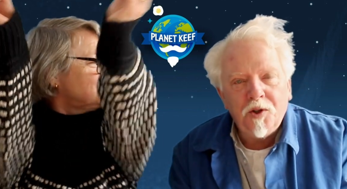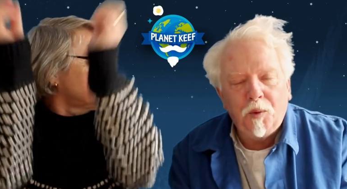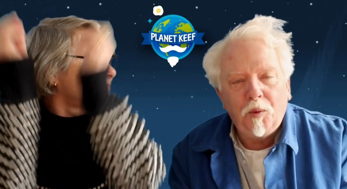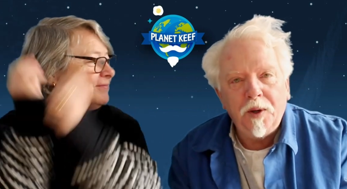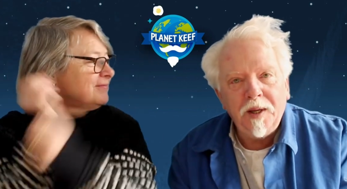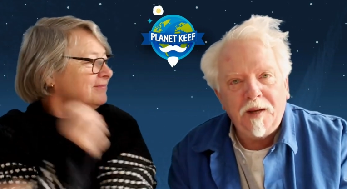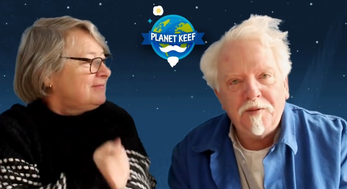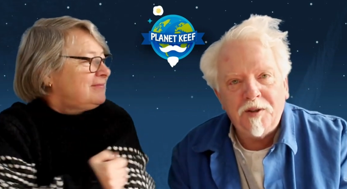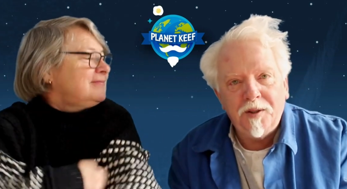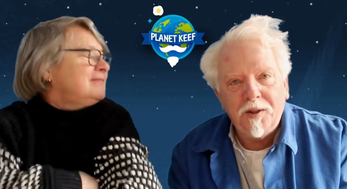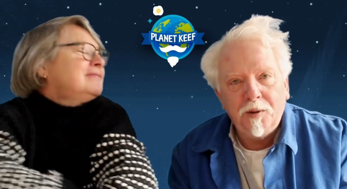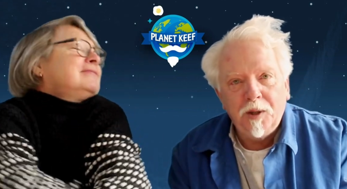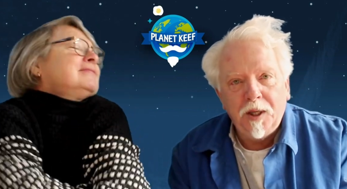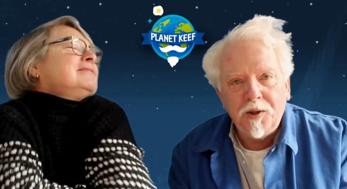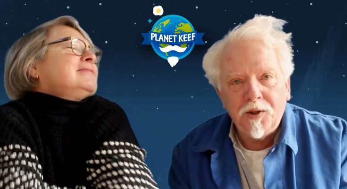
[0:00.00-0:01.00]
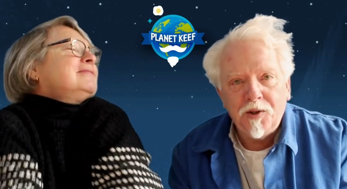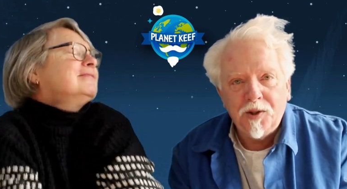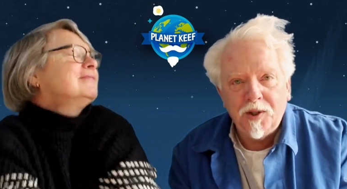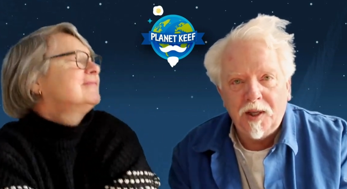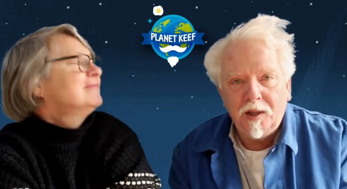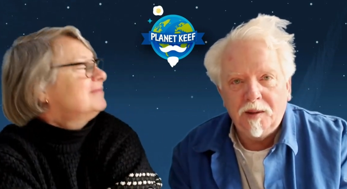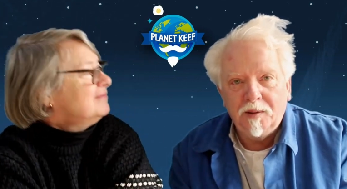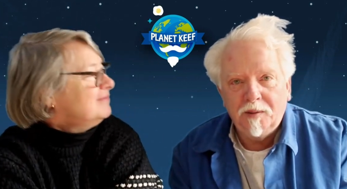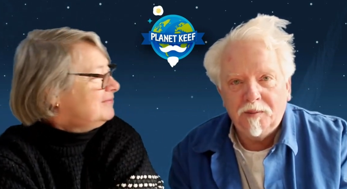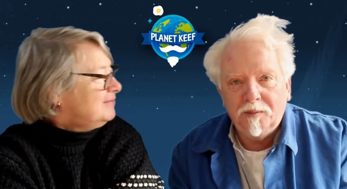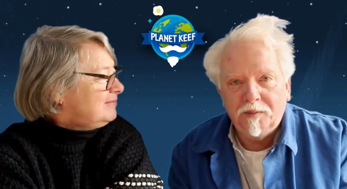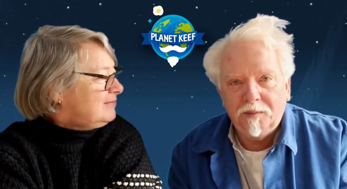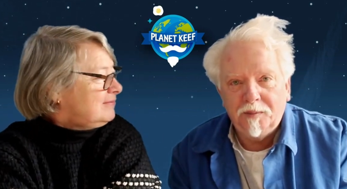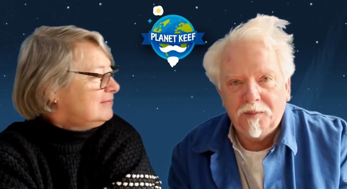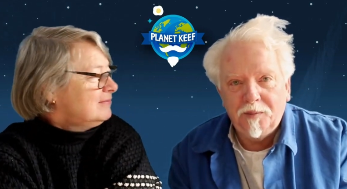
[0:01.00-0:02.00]
Speaker 1: what you have to do is
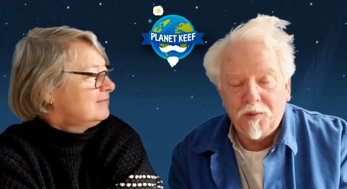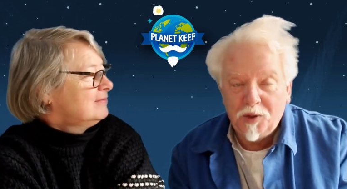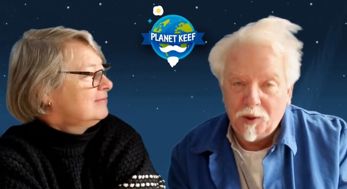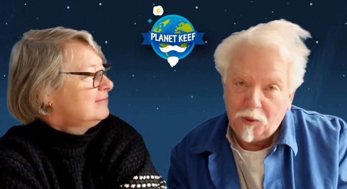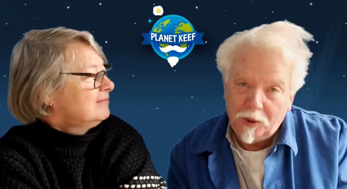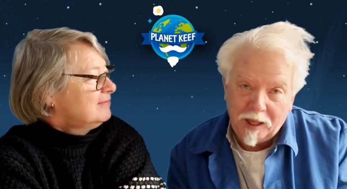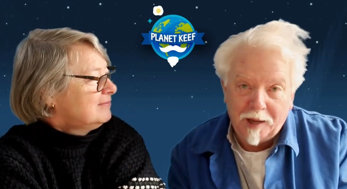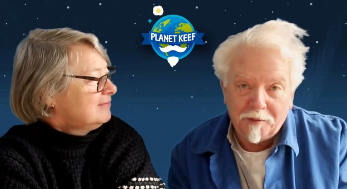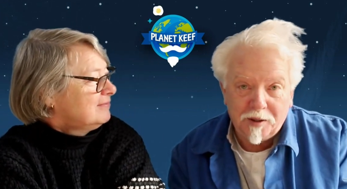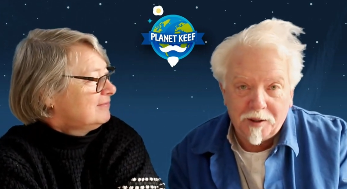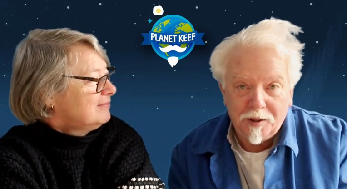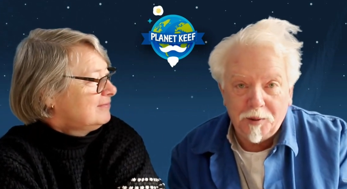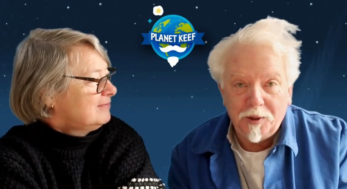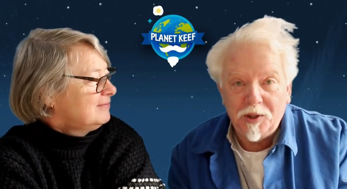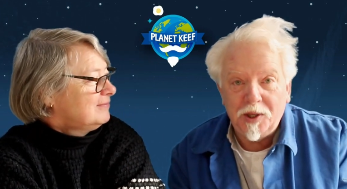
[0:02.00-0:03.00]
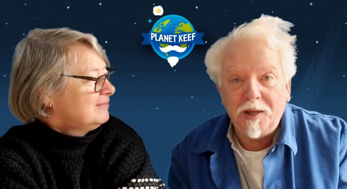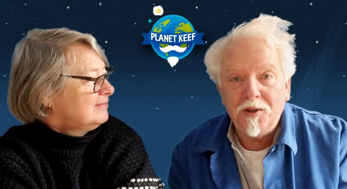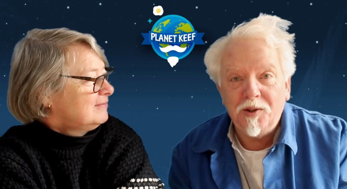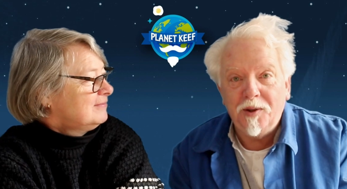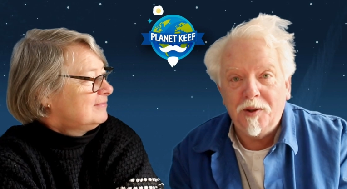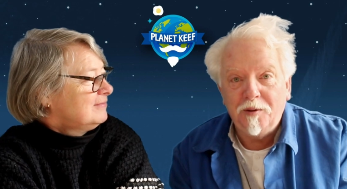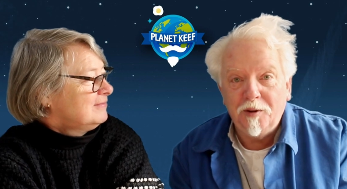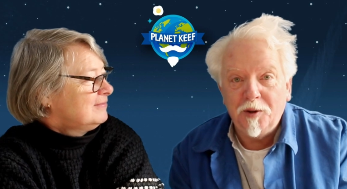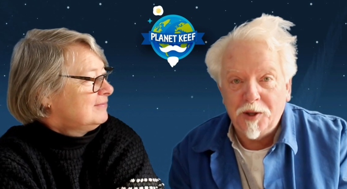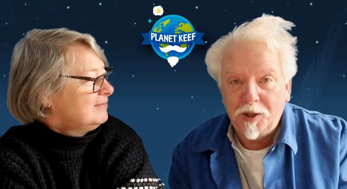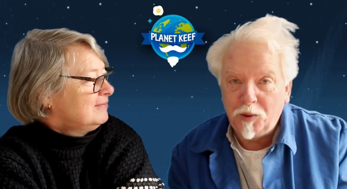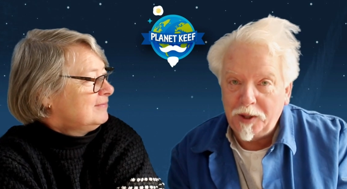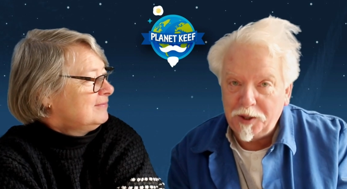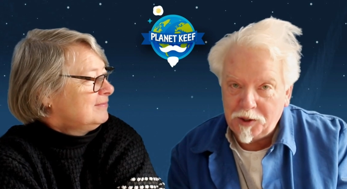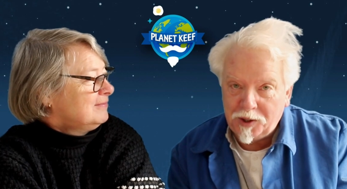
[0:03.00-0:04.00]
answer the
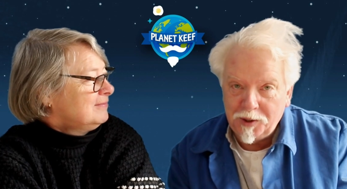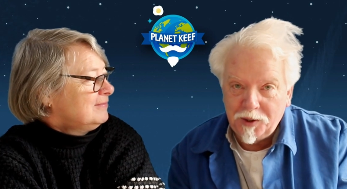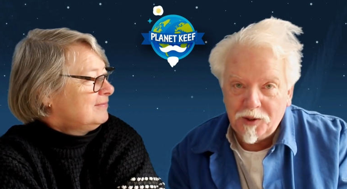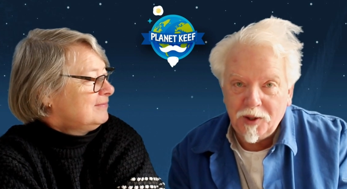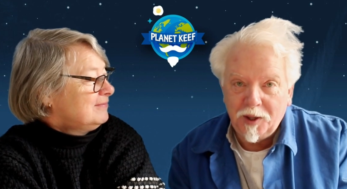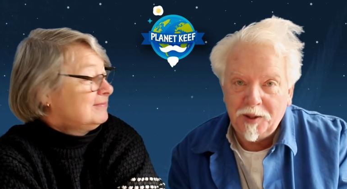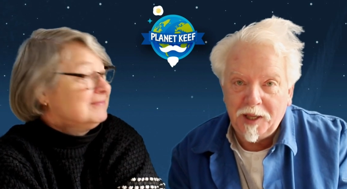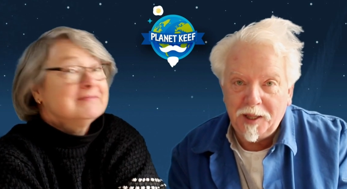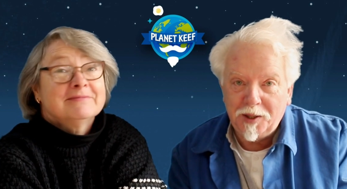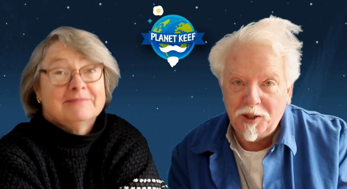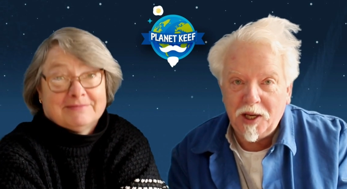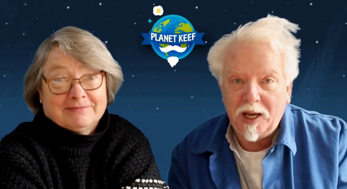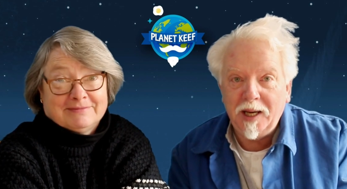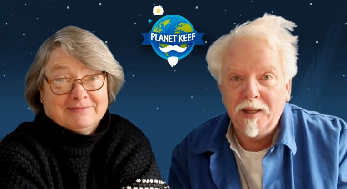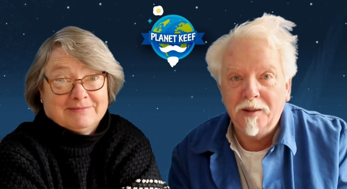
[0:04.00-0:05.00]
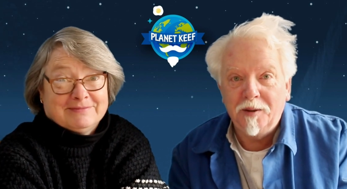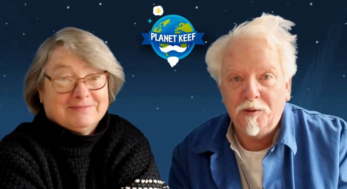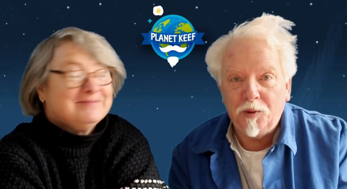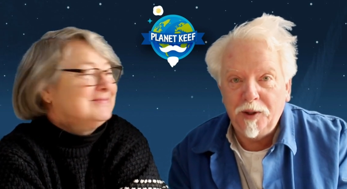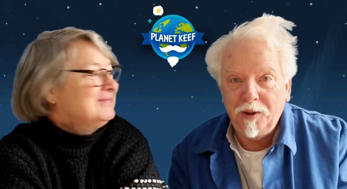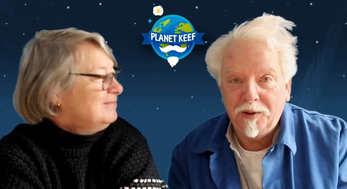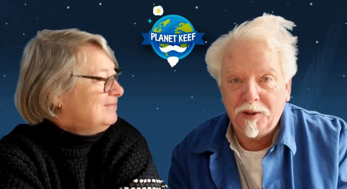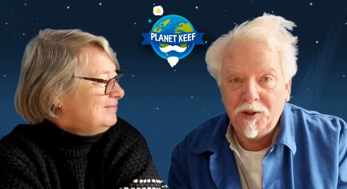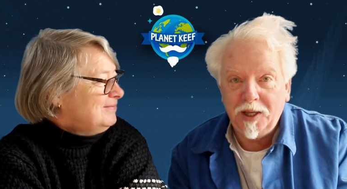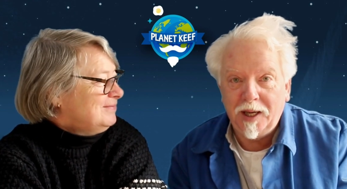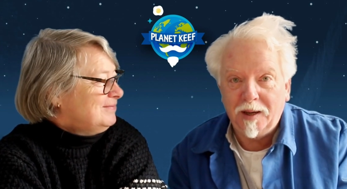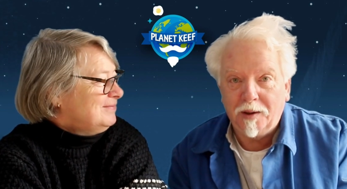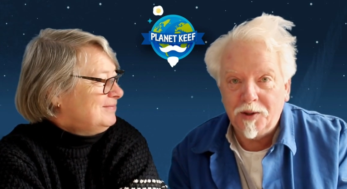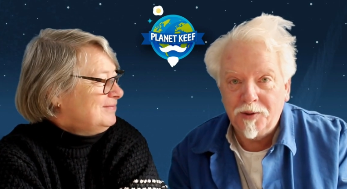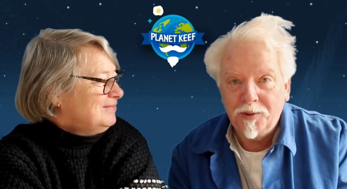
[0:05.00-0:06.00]
30 questions and then tag 3 other
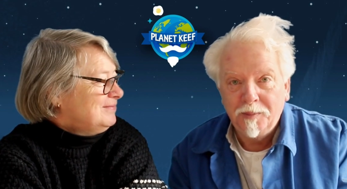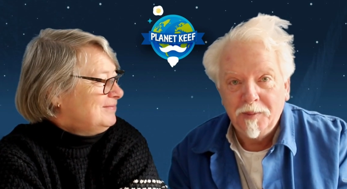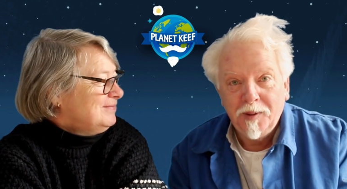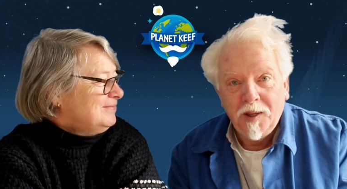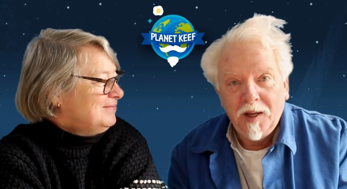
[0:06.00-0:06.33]
channels.